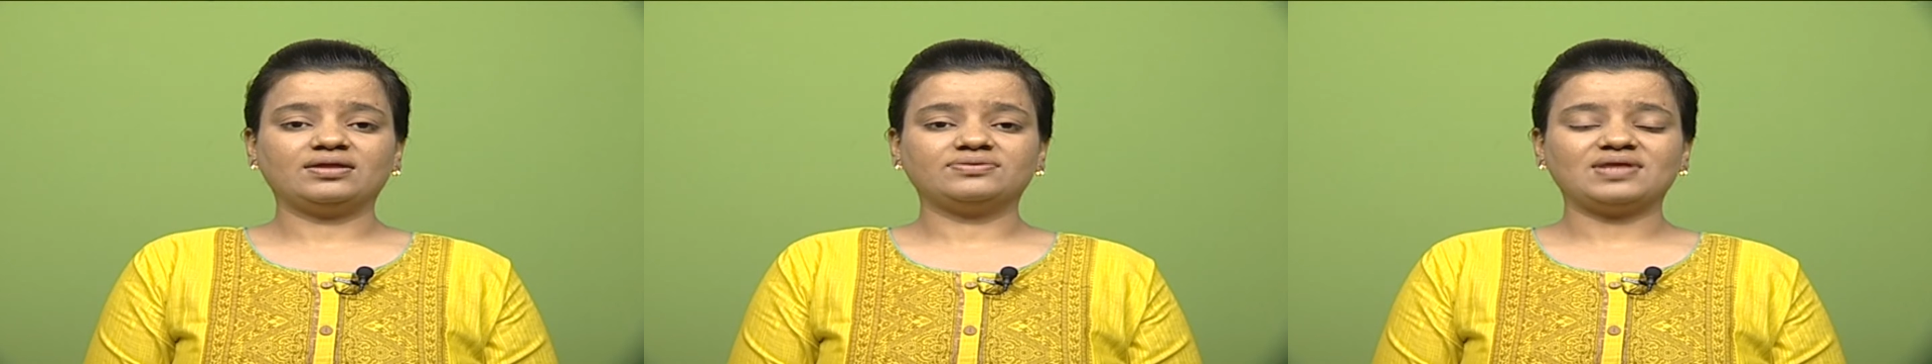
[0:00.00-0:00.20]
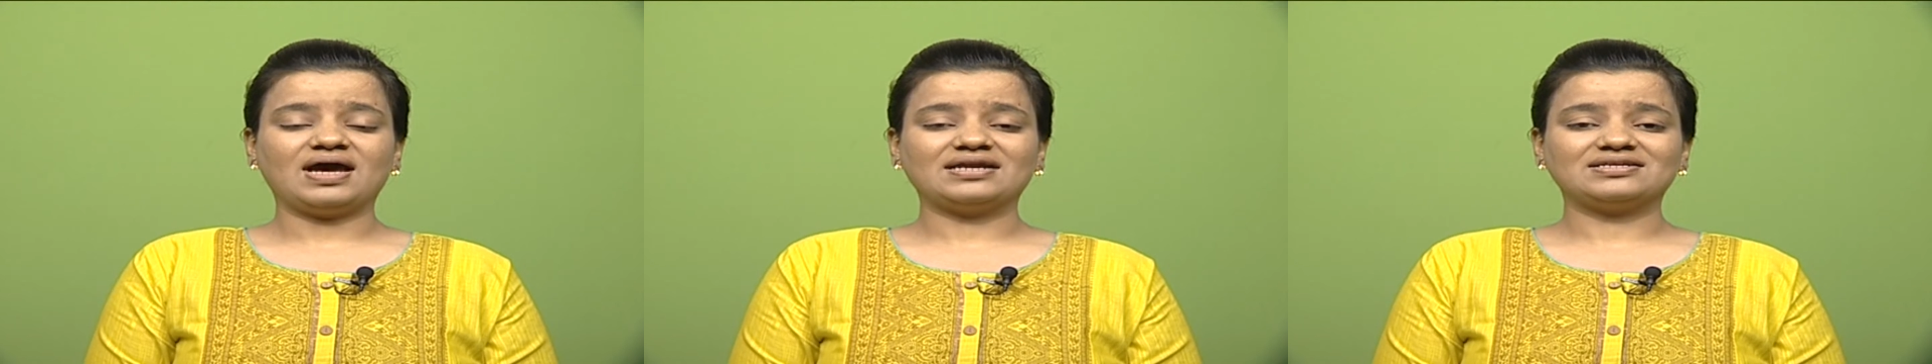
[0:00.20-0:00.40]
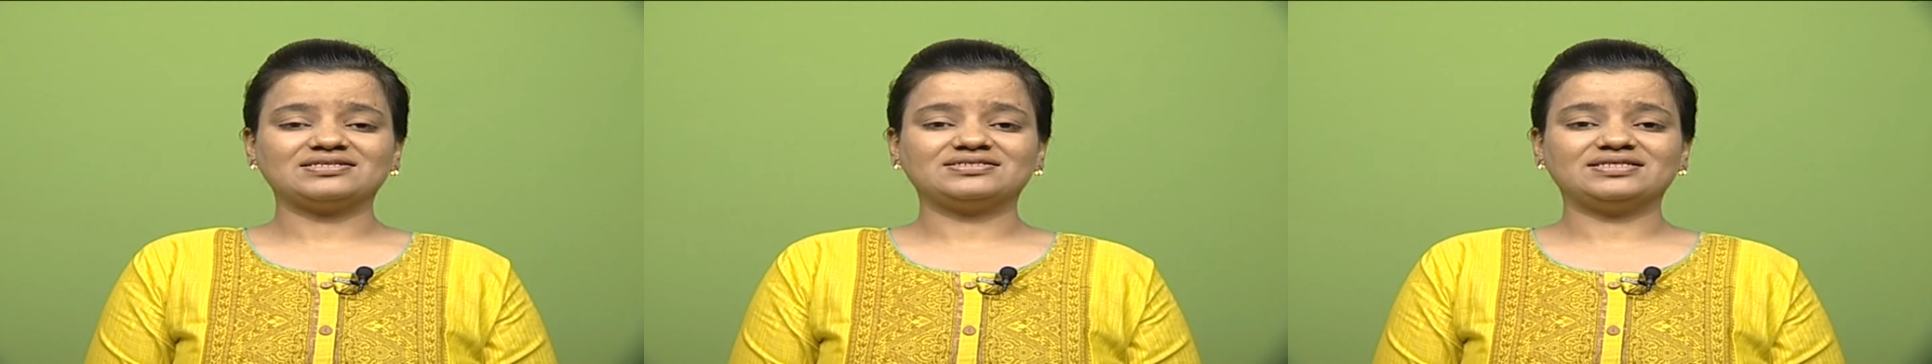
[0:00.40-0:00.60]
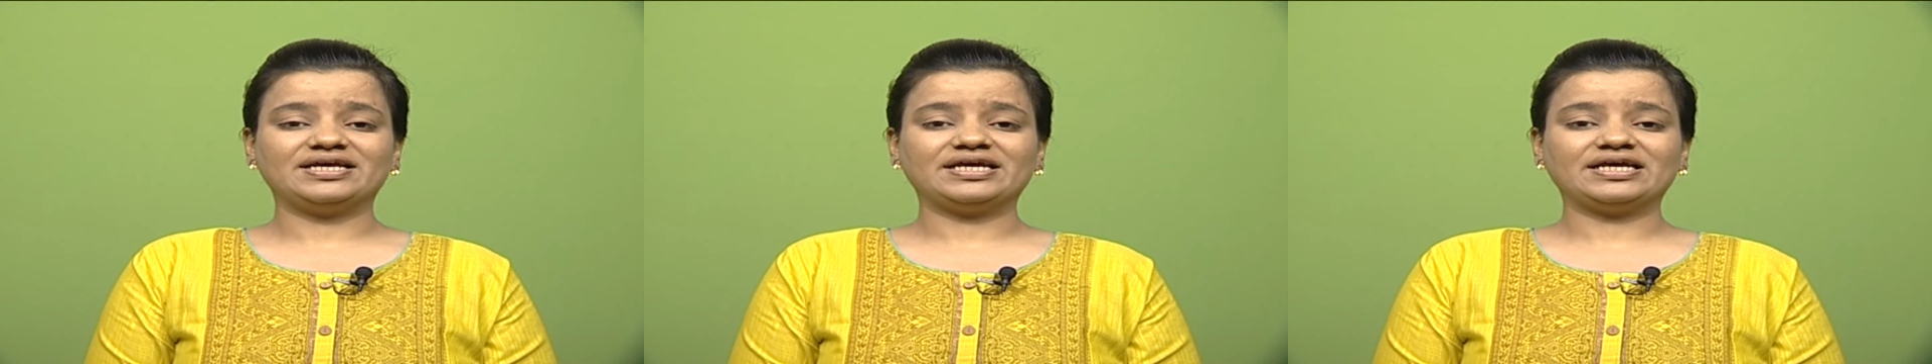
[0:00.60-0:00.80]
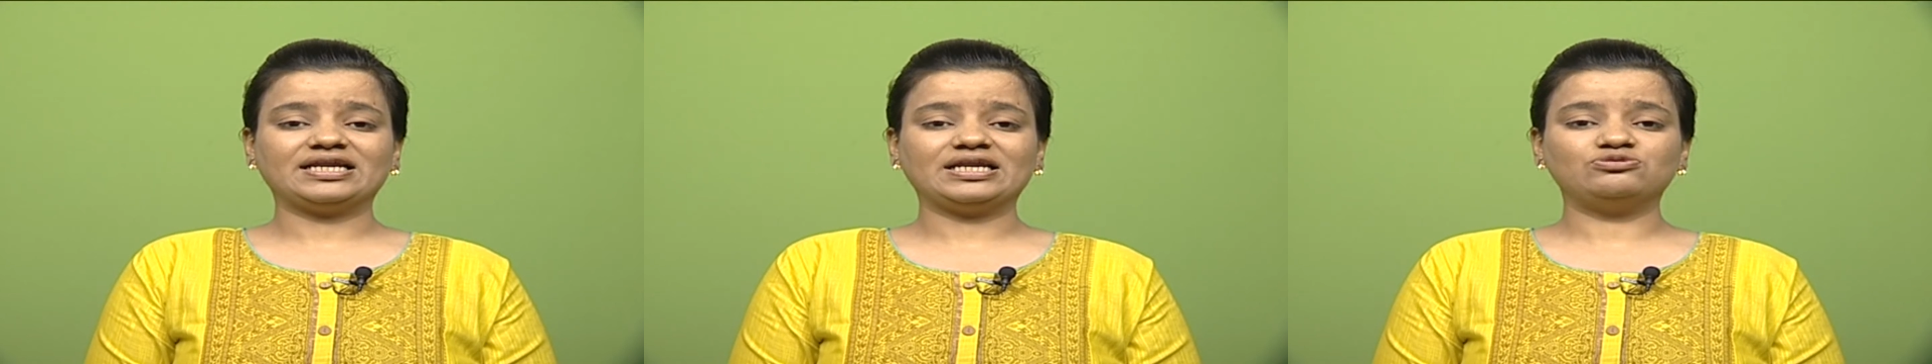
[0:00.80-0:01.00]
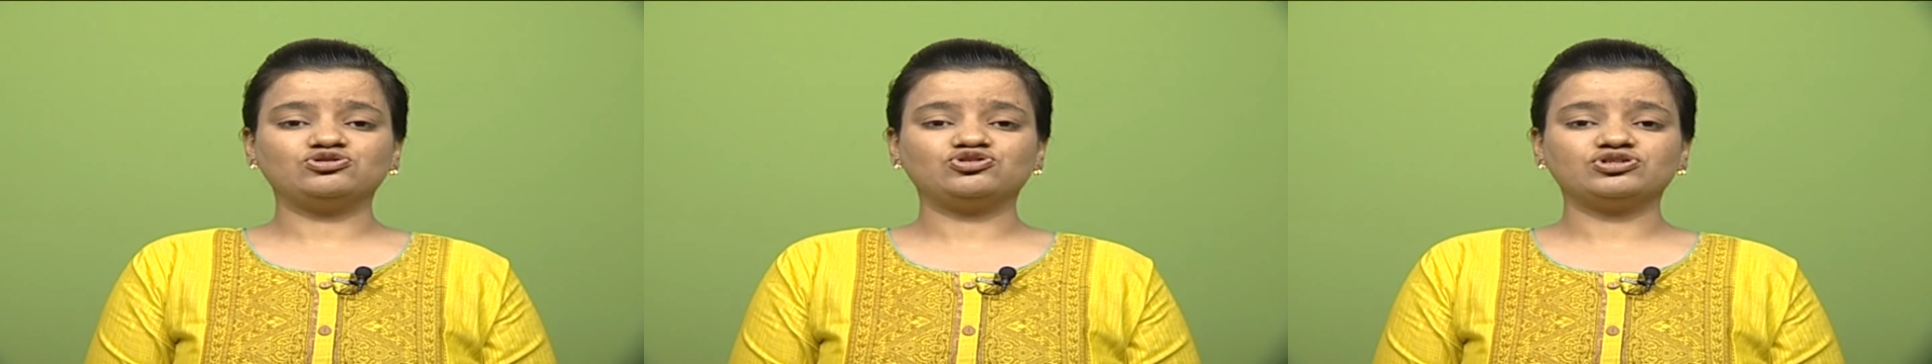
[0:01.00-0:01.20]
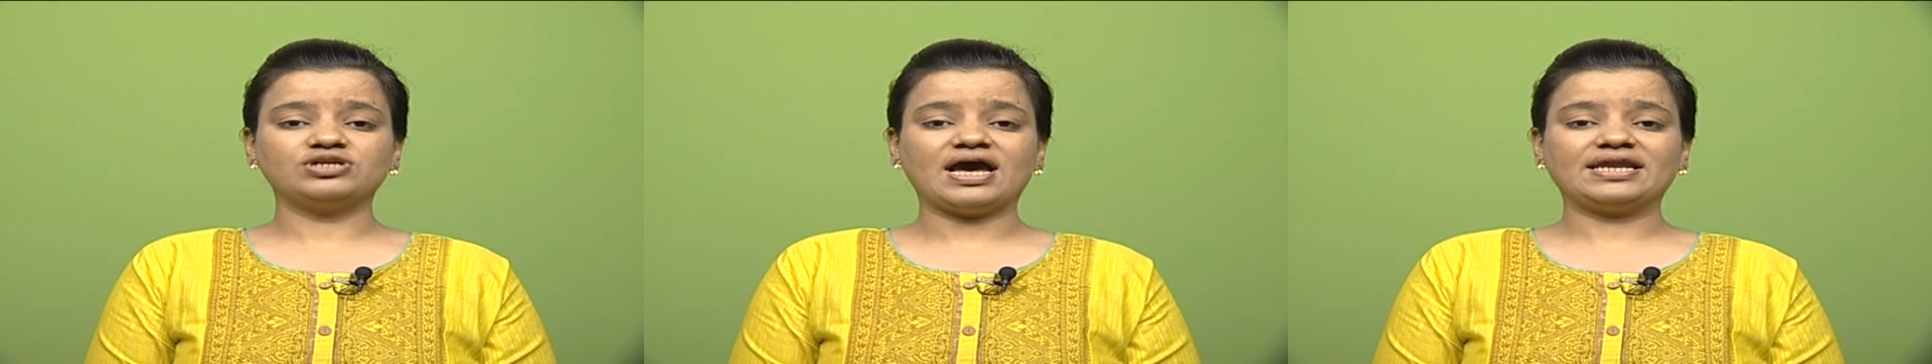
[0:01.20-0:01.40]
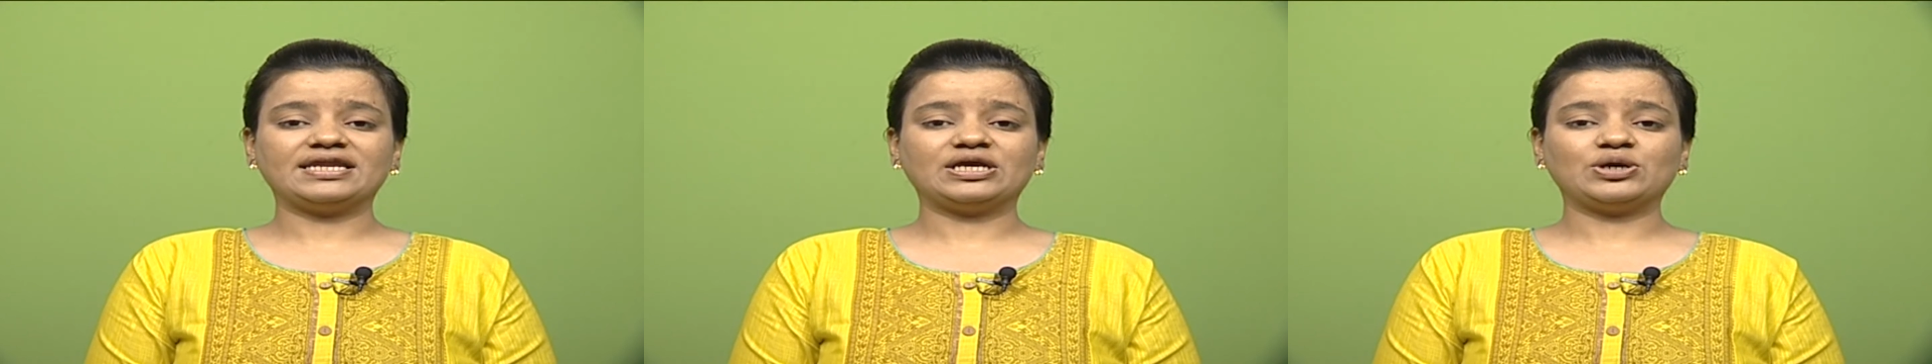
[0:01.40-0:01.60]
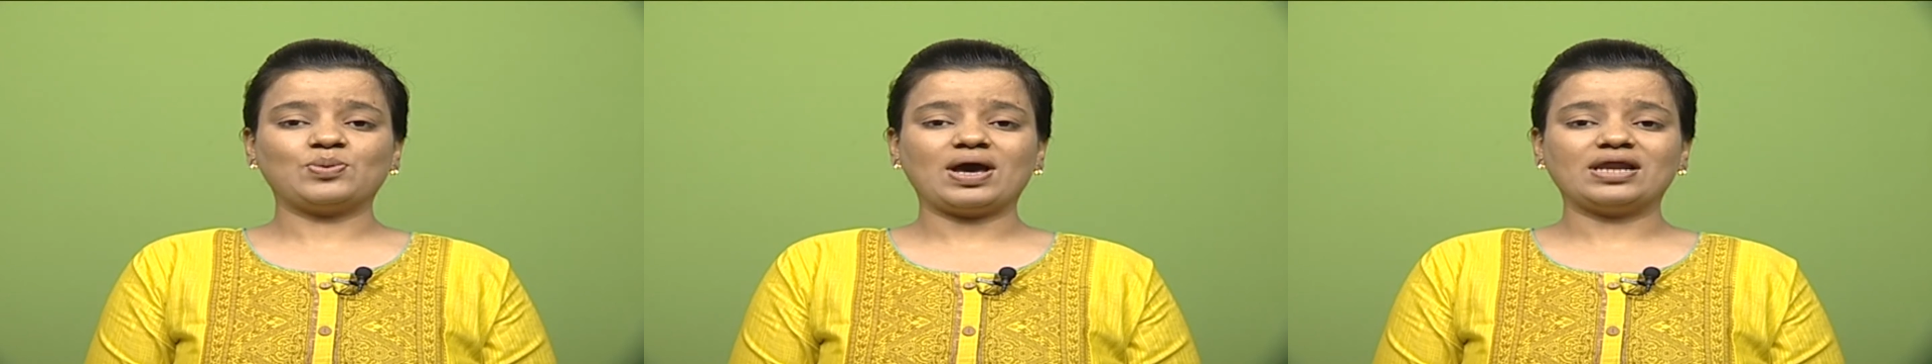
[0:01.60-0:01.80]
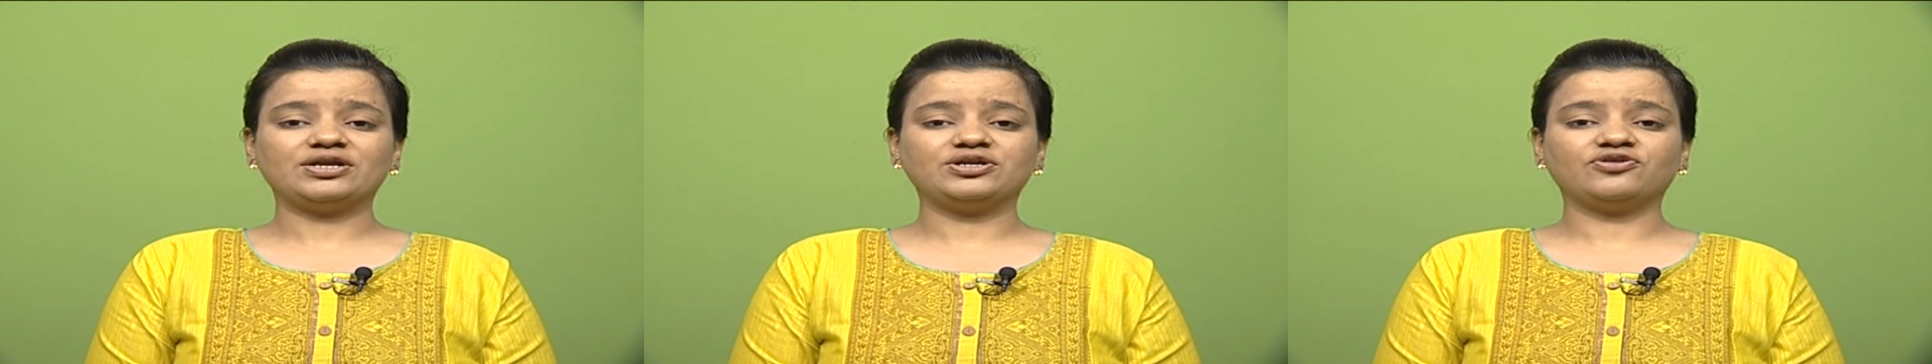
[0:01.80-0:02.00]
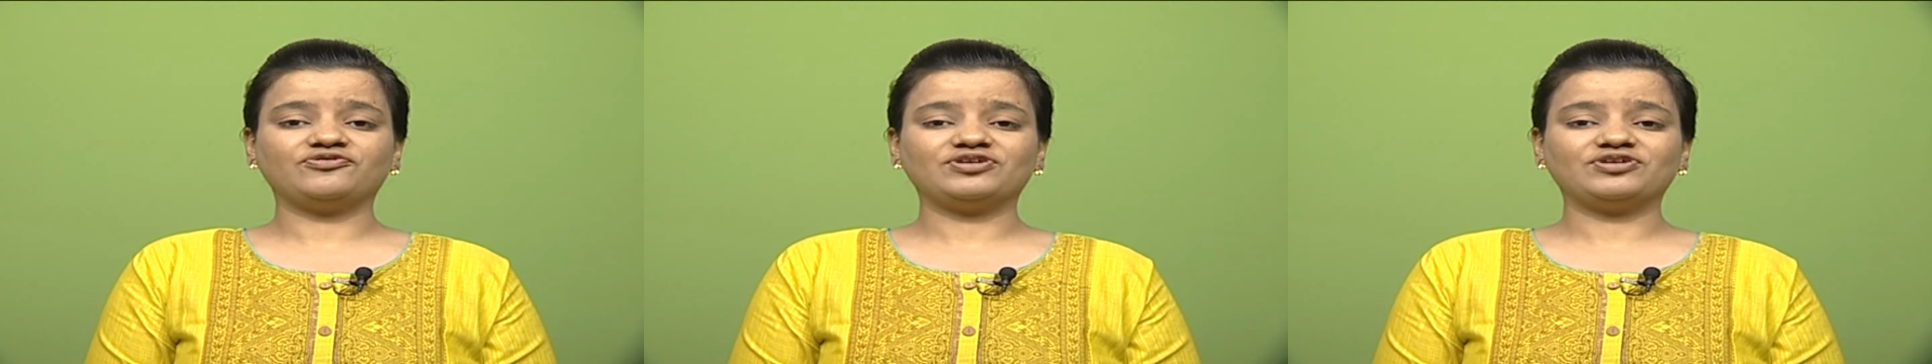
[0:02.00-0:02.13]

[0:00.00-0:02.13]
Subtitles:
that is, the inclusion and equality